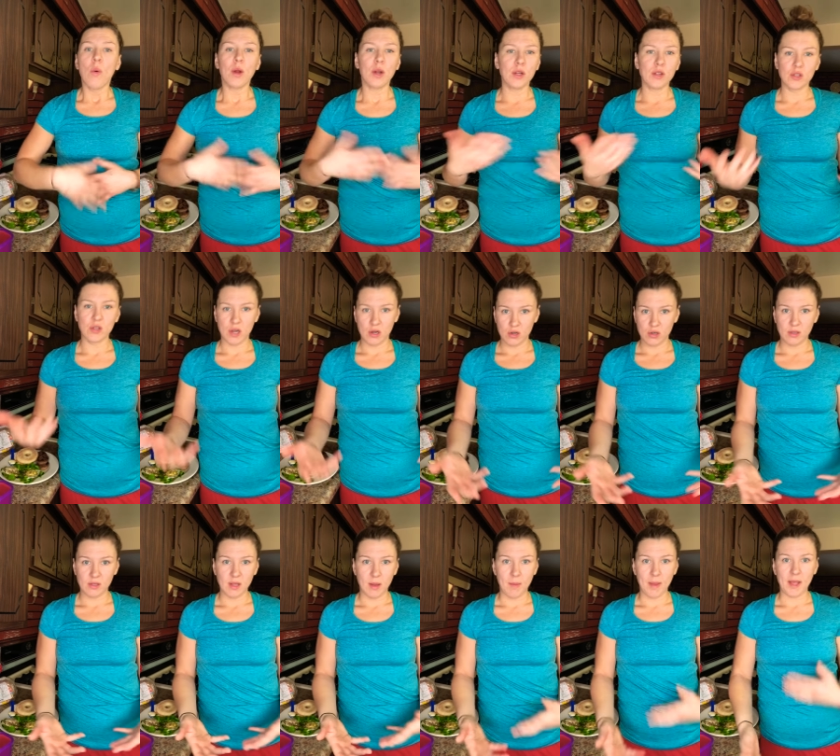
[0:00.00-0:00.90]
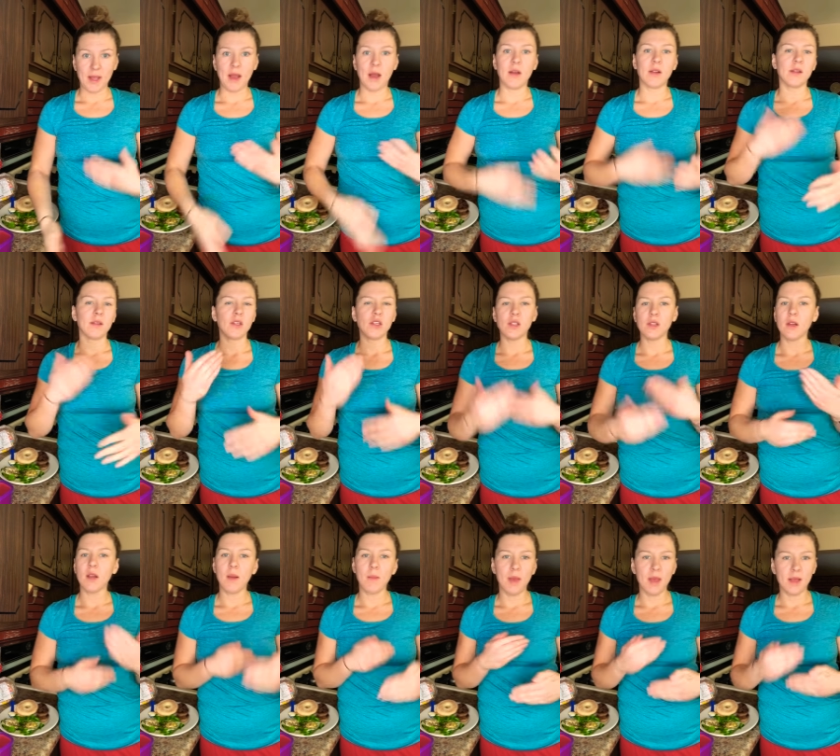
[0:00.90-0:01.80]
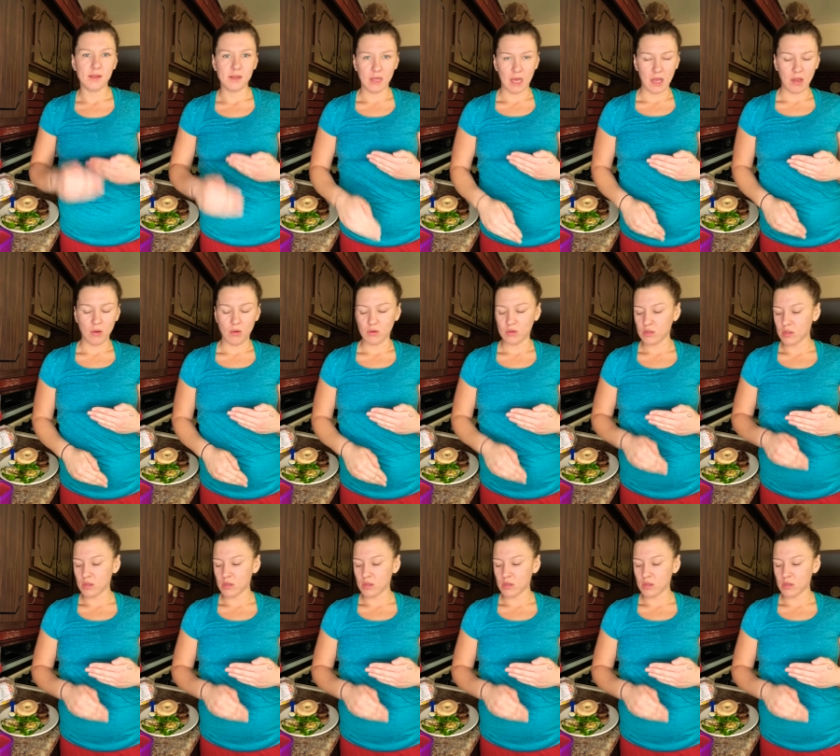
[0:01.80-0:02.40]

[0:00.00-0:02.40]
we're going to stretch our stomach out and it's just going to be a cycle.